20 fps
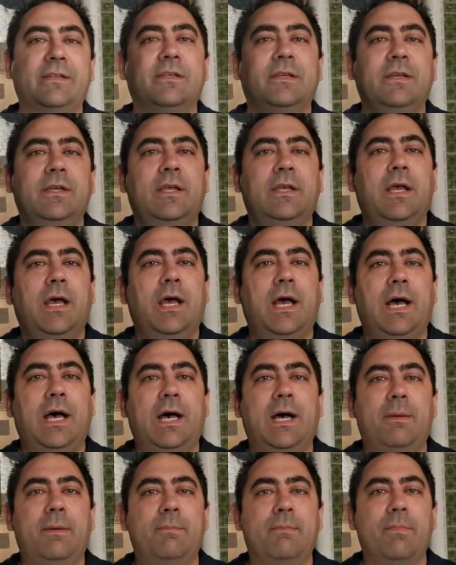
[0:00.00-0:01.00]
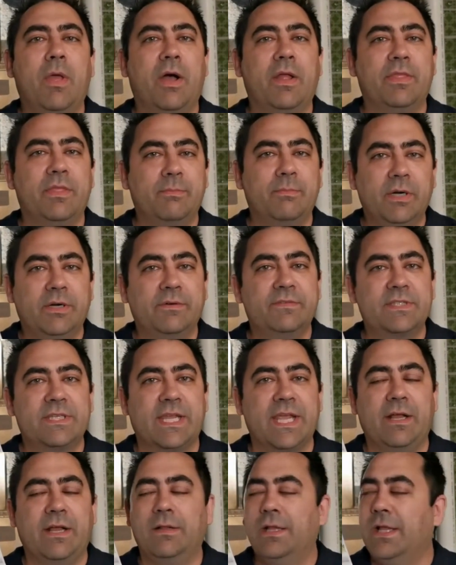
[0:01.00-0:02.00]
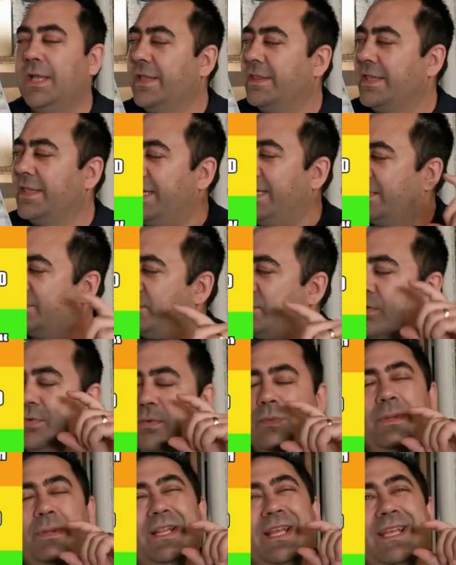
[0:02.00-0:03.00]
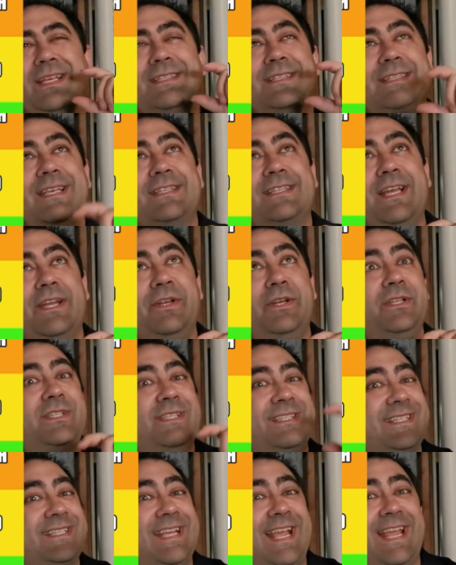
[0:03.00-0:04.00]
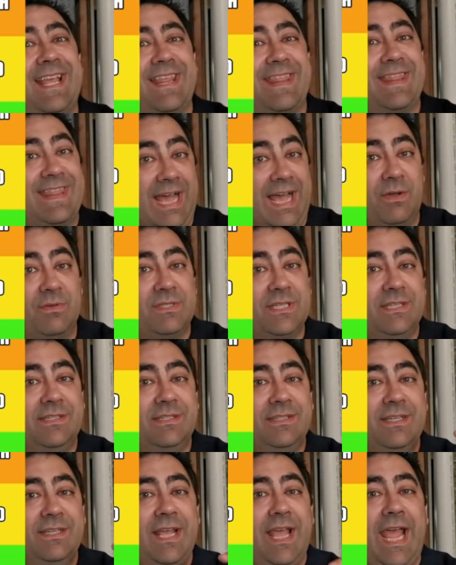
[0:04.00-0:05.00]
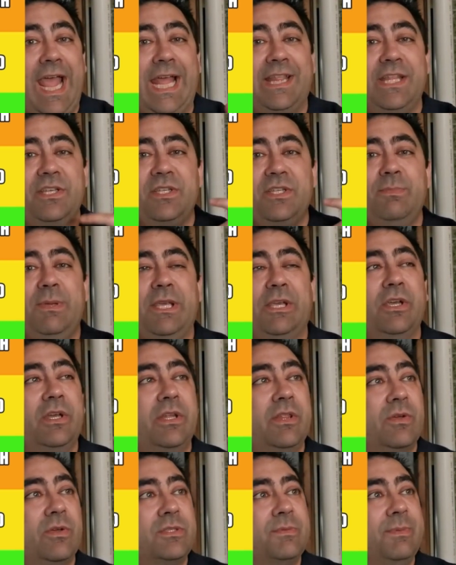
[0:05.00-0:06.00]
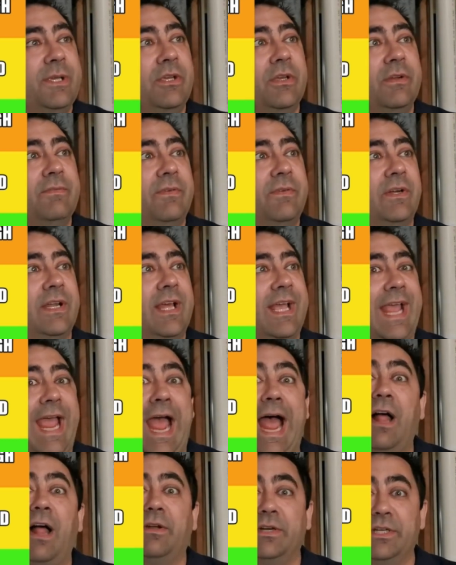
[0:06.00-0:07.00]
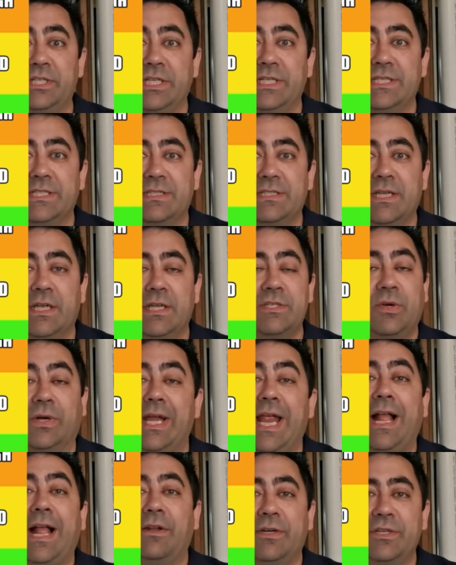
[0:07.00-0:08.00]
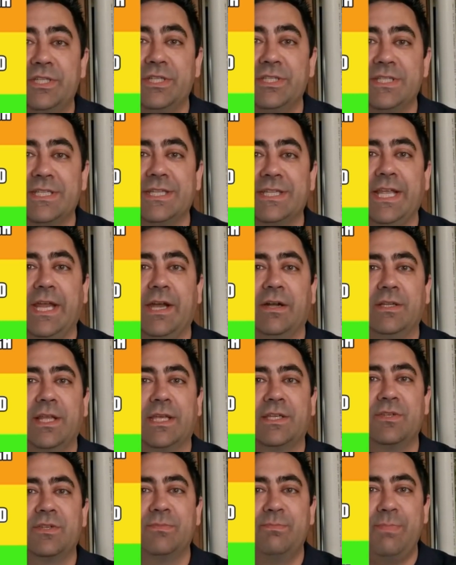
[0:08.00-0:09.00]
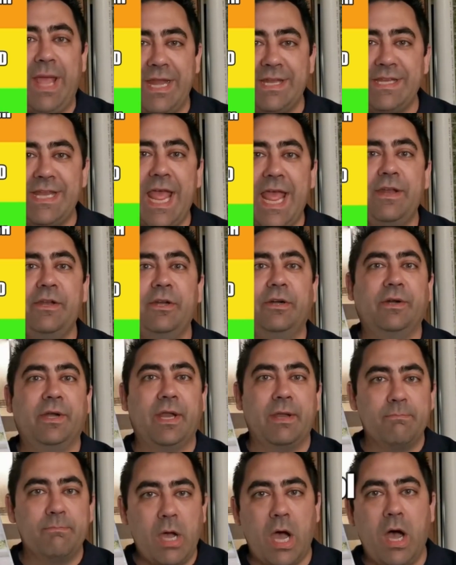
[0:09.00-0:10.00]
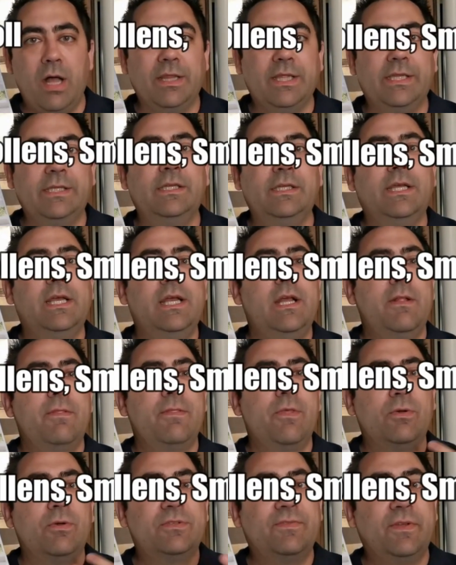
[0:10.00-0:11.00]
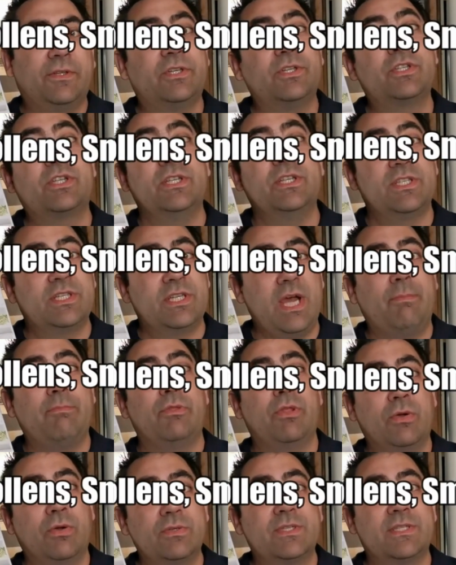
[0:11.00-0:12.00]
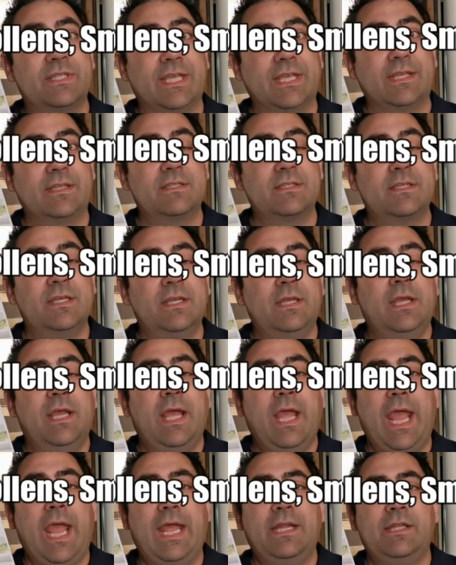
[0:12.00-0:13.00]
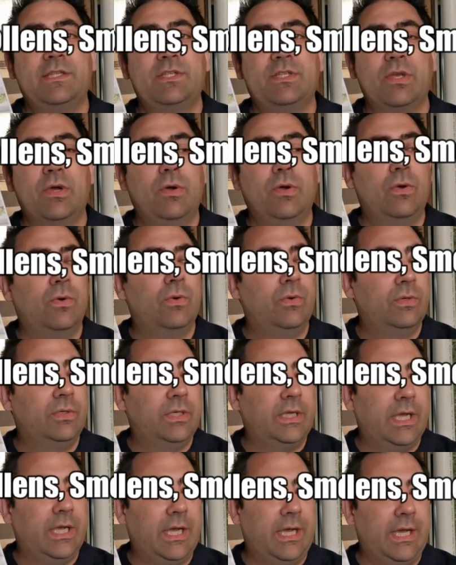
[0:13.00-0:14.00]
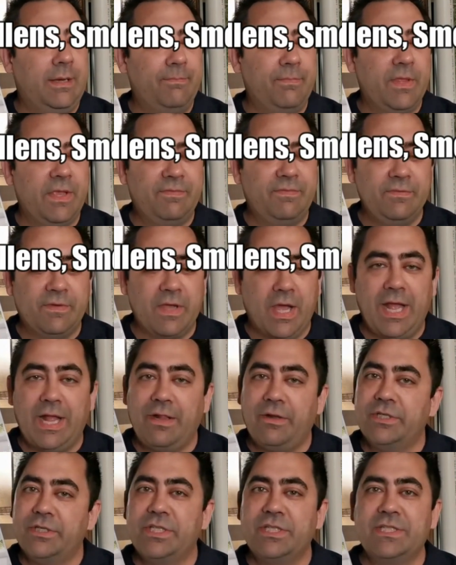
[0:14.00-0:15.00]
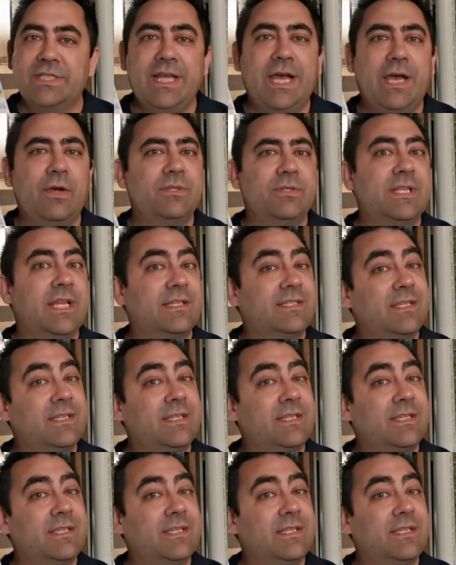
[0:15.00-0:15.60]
8 on the MERV scale. The next zone would be like 600 to say 1,000, and this would be good. Those would be good for like allergens in the air, like so pet dander and pollen. Those filters can stop those things. And so if you've got allergies in the house,